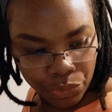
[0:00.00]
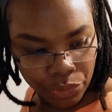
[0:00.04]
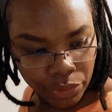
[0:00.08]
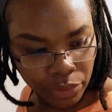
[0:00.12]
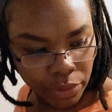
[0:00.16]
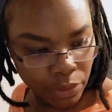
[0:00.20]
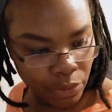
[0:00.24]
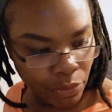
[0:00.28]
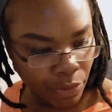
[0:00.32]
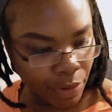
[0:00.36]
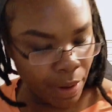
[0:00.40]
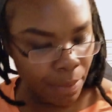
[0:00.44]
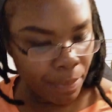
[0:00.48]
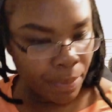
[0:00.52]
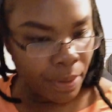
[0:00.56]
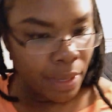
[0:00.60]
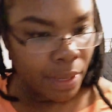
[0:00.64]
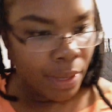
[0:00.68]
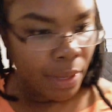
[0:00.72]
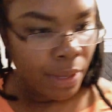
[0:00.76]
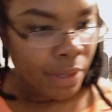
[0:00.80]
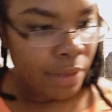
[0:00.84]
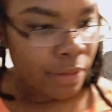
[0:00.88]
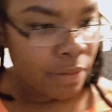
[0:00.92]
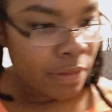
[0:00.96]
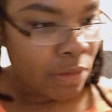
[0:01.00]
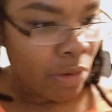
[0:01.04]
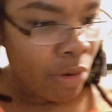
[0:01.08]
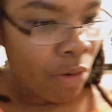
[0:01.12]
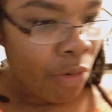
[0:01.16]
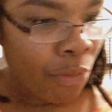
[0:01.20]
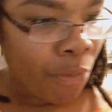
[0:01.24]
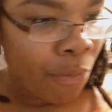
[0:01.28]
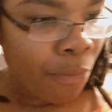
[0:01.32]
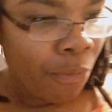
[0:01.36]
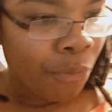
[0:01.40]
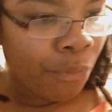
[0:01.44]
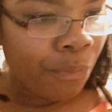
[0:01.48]
You know what I mean? So
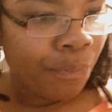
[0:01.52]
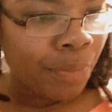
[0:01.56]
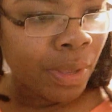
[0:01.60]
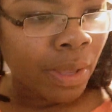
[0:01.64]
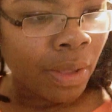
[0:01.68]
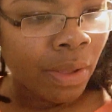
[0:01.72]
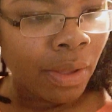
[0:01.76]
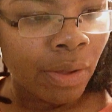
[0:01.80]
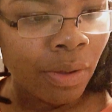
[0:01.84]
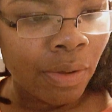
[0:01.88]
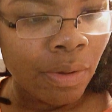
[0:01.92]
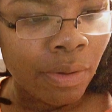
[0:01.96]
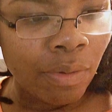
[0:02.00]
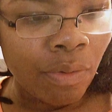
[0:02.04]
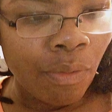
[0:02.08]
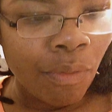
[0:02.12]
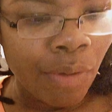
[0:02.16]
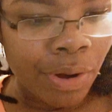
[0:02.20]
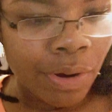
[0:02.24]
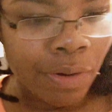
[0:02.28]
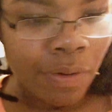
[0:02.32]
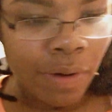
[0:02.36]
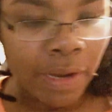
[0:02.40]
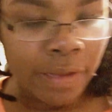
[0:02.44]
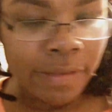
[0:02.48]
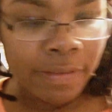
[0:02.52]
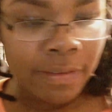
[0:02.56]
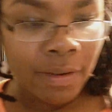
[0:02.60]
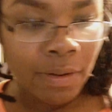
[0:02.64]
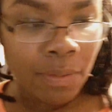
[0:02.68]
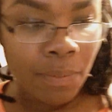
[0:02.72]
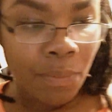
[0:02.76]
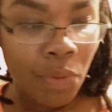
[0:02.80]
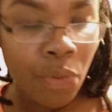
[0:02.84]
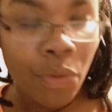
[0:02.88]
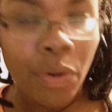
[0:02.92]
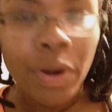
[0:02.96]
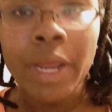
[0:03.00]
I'm be going crazy in
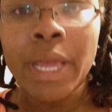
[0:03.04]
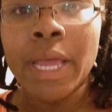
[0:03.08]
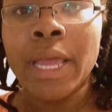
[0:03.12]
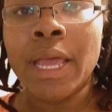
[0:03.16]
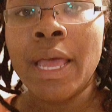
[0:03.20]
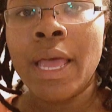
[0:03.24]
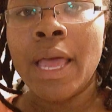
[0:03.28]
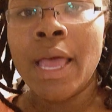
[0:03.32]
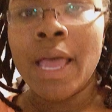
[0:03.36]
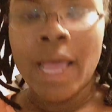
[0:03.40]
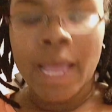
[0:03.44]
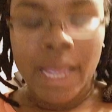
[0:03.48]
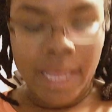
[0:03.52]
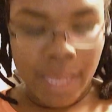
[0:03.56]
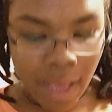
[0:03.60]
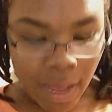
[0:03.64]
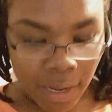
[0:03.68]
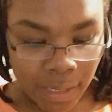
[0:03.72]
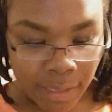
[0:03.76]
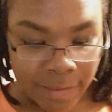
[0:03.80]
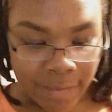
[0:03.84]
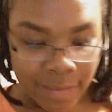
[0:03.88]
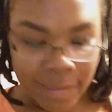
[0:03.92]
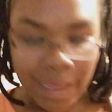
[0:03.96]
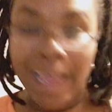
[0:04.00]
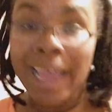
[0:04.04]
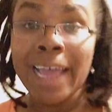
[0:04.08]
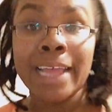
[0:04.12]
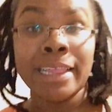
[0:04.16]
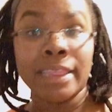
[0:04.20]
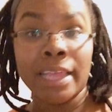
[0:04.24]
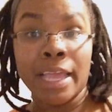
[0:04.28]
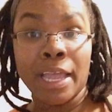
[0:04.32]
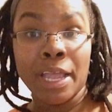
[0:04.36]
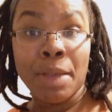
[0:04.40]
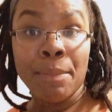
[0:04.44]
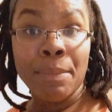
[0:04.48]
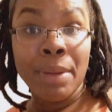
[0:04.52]
the morning. And y'all, the sad
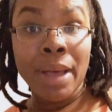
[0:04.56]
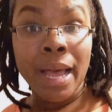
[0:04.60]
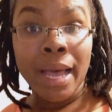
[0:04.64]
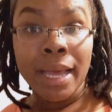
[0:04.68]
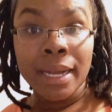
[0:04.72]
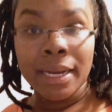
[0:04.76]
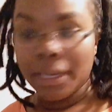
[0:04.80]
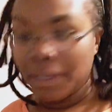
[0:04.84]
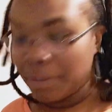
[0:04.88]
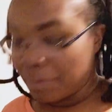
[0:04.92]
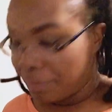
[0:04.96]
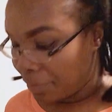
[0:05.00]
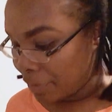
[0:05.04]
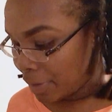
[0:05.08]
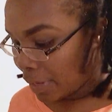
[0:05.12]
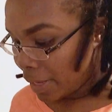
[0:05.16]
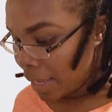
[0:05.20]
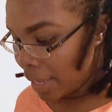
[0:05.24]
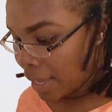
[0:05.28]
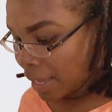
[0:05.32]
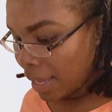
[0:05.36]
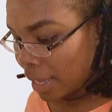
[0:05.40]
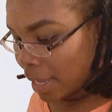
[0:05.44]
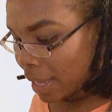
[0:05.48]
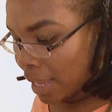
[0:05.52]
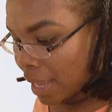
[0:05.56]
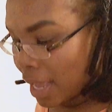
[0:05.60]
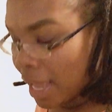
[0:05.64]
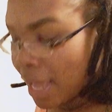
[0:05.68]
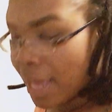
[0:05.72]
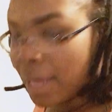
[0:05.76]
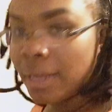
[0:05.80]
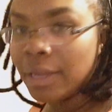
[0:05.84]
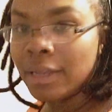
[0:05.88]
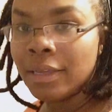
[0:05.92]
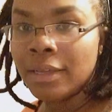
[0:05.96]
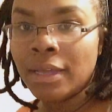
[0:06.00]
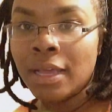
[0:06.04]
thing about it,
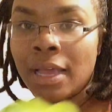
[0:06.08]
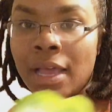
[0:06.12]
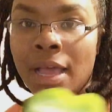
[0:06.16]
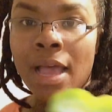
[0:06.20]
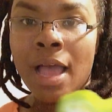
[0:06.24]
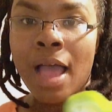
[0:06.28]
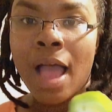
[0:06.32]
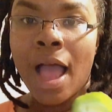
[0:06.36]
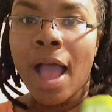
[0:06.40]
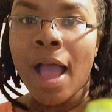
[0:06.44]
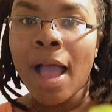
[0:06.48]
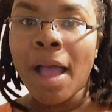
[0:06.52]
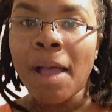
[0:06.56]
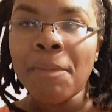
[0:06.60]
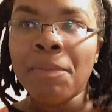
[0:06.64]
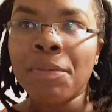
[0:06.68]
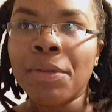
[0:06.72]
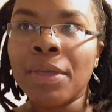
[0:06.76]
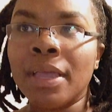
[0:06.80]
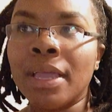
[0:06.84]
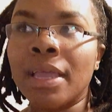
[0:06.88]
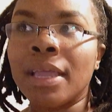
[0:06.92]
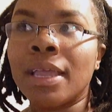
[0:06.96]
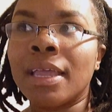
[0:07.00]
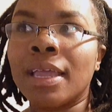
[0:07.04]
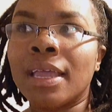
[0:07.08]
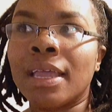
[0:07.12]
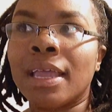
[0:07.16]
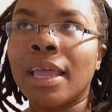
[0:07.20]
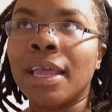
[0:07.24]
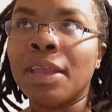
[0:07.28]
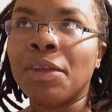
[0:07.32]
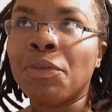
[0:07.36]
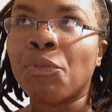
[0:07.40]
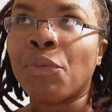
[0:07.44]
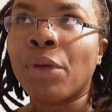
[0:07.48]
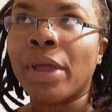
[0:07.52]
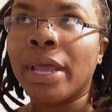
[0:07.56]
I'll be
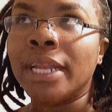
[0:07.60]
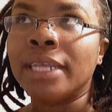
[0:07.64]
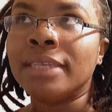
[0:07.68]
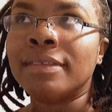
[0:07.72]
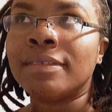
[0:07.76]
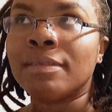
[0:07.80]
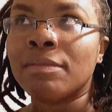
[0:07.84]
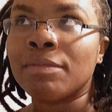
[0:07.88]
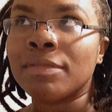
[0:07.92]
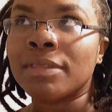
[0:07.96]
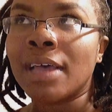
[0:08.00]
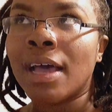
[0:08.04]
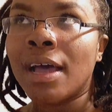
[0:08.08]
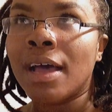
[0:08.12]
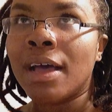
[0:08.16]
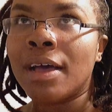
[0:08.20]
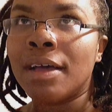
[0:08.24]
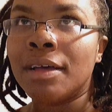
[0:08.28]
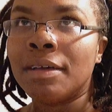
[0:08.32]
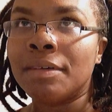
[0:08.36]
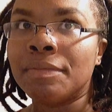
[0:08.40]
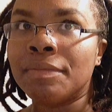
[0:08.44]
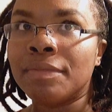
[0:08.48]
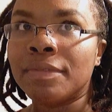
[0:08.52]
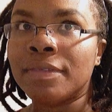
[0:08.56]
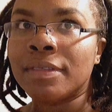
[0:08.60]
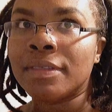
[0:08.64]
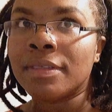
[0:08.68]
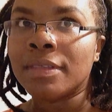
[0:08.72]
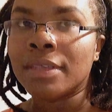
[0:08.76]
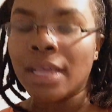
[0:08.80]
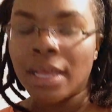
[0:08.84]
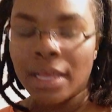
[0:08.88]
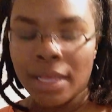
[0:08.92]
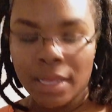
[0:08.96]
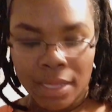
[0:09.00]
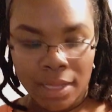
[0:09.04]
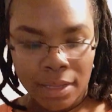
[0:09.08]
getting ready sometimes.
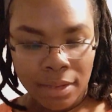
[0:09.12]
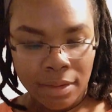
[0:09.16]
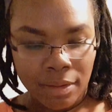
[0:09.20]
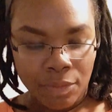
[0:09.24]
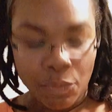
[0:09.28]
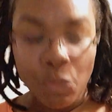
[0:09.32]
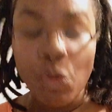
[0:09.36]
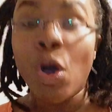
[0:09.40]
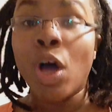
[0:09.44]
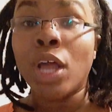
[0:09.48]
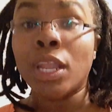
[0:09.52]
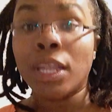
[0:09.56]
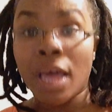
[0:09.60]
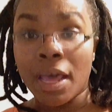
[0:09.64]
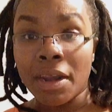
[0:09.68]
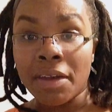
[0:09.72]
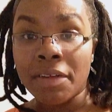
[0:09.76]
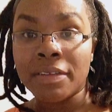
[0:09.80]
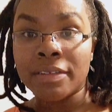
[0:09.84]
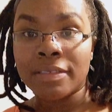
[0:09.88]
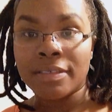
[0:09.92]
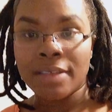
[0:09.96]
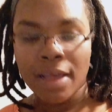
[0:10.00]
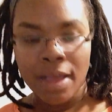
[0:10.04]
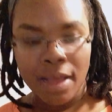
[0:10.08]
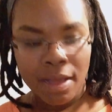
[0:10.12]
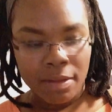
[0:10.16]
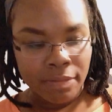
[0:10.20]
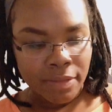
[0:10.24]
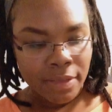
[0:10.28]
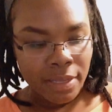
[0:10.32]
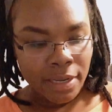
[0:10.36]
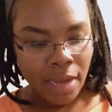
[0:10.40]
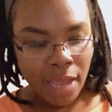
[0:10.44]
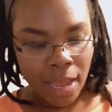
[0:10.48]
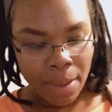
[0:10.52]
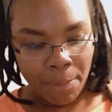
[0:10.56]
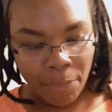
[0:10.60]
Well, a lot of the times
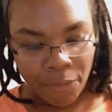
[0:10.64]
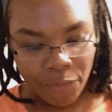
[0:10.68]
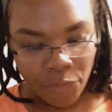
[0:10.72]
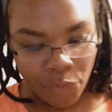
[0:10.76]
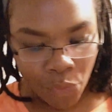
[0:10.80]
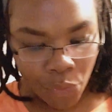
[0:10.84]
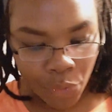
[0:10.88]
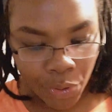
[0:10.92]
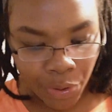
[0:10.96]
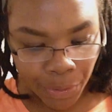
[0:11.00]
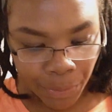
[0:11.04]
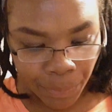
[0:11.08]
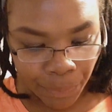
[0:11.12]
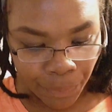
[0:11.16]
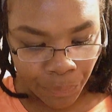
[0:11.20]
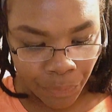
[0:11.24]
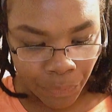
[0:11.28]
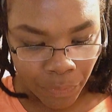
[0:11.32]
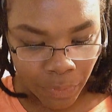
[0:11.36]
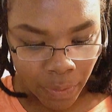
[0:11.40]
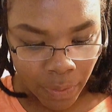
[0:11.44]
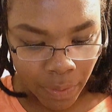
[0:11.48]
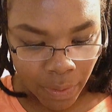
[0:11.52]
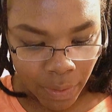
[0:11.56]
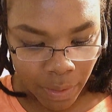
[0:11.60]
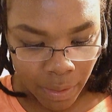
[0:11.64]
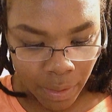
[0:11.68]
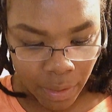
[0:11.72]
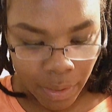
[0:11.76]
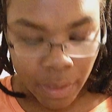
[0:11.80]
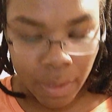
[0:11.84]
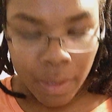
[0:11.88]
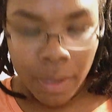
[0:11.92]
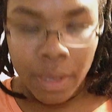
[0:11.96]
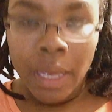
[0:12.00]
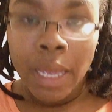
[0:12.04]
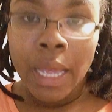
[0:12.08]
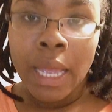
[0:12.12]
the night before.
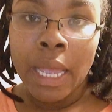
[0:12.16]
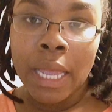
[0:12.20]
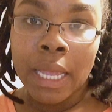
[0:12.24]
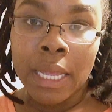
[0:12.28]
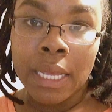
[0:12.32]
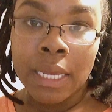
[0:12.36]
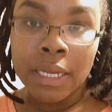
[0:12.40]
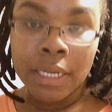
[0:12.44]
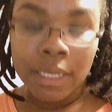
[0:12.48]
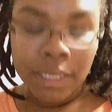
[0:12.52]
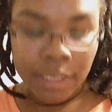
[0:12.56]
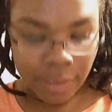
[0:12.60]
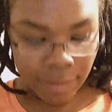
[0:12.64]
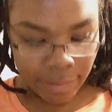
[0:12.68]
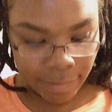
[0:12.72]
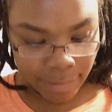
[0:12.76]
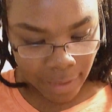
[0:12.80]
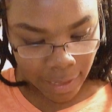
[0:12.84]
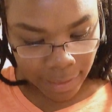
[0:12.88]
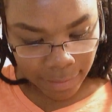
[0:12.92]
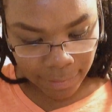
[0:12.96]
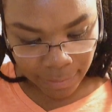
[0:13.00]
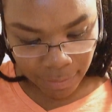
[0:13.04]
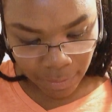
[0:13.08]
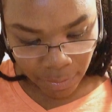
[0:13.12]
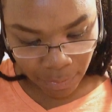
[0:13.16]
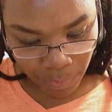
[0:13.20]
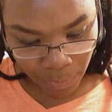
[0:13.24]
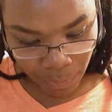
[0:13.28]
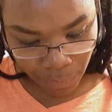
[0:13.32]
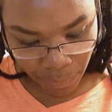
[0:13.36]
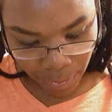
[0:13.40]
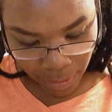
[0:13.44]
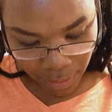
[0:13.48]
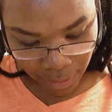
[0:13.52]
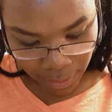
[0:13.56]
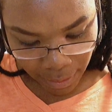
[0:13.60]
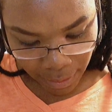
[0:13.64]
And goodness, I still be running